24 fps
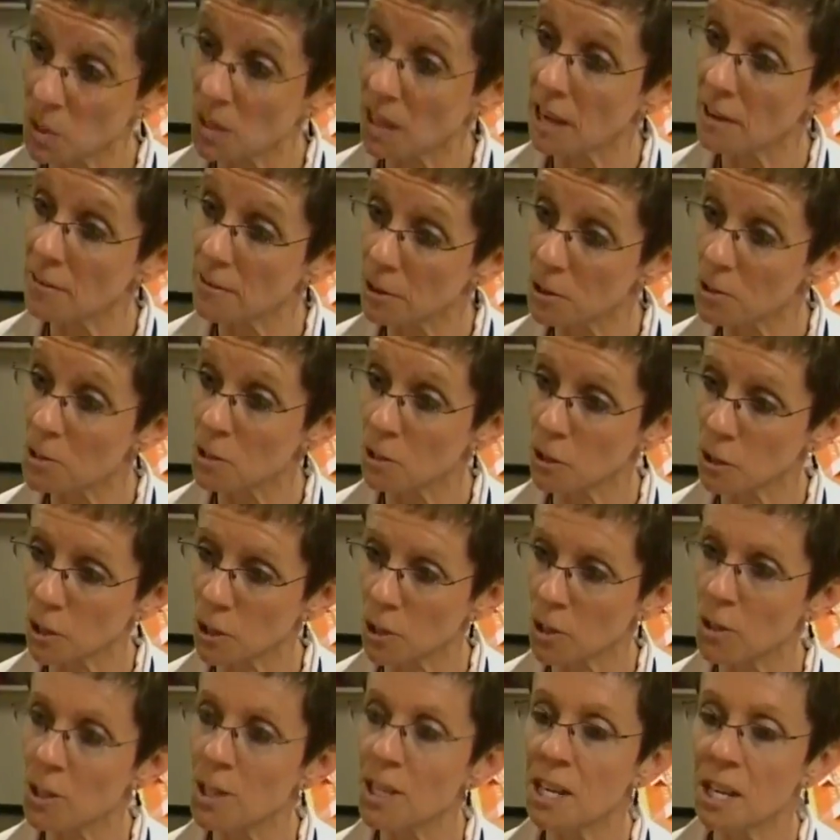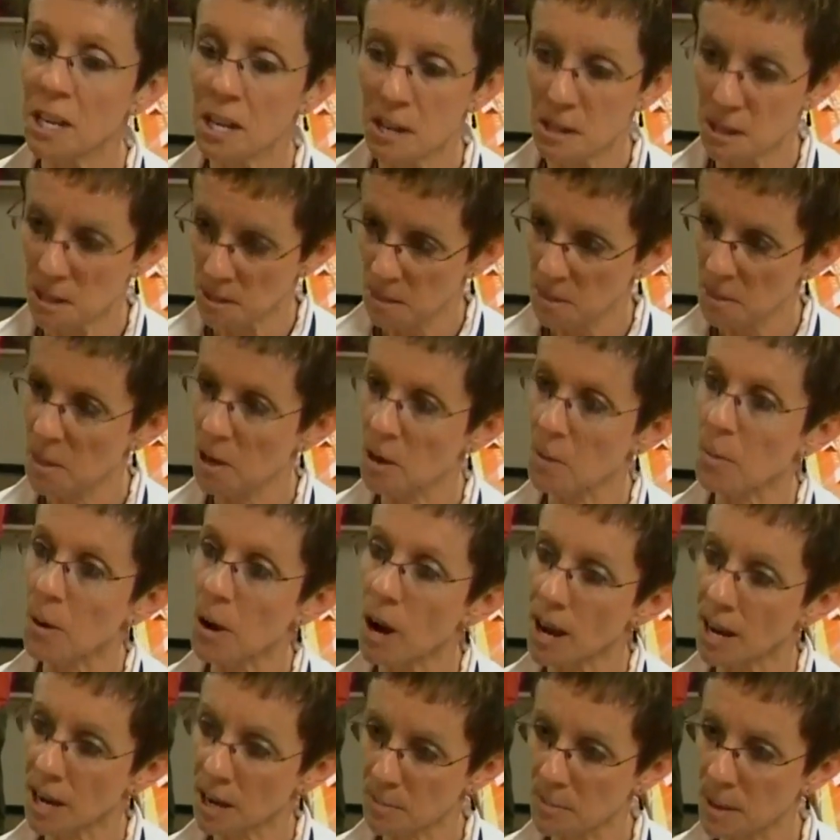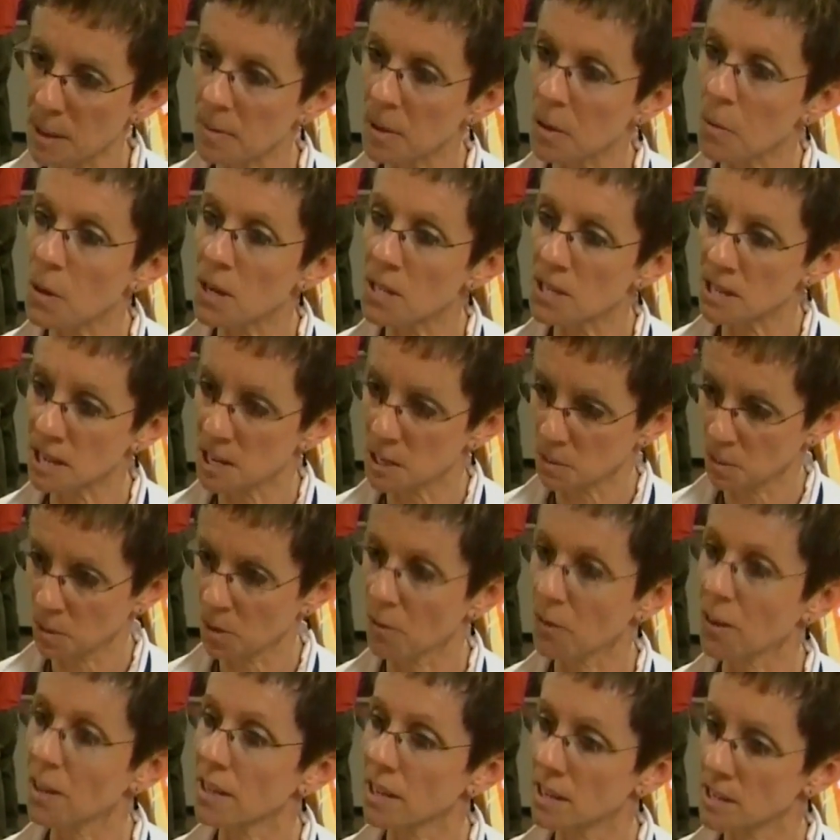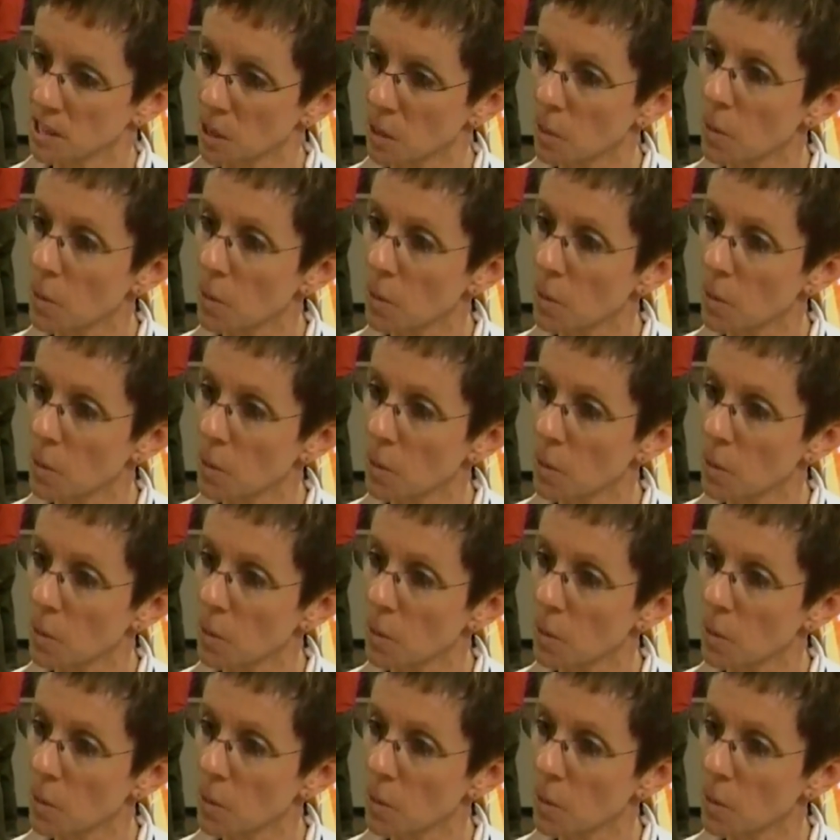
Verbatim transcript: When they first learned, their product maybe wasn't as perfect as